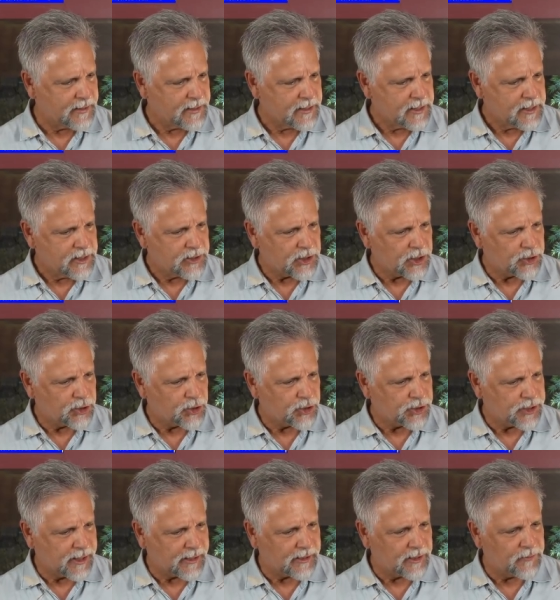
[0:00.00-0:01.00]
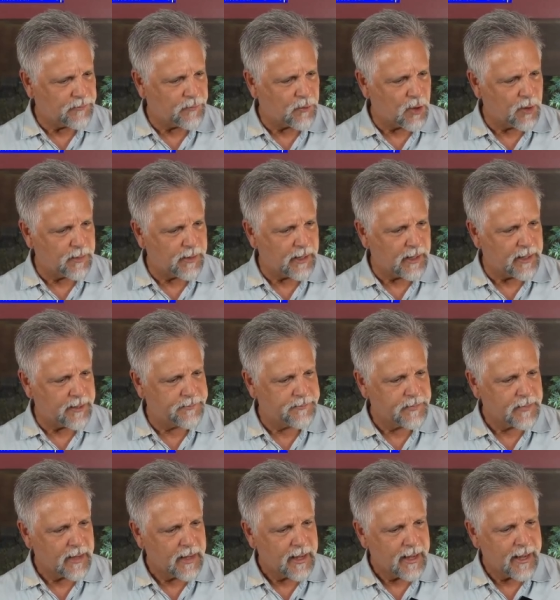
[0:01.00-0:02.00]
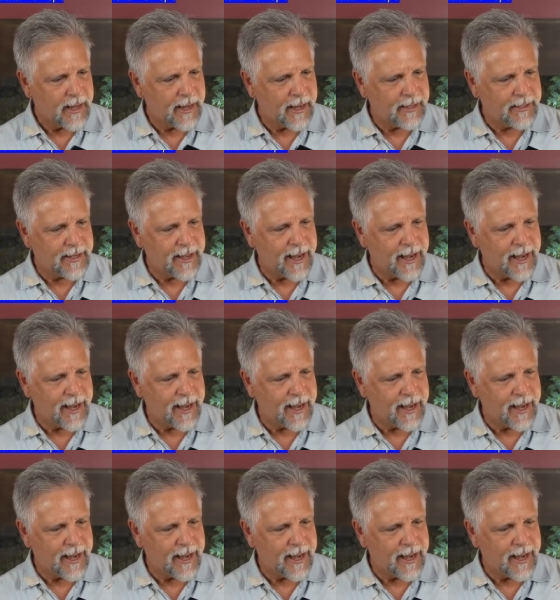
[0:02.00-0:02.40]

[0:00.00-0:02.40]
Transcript: just your cichlid formula in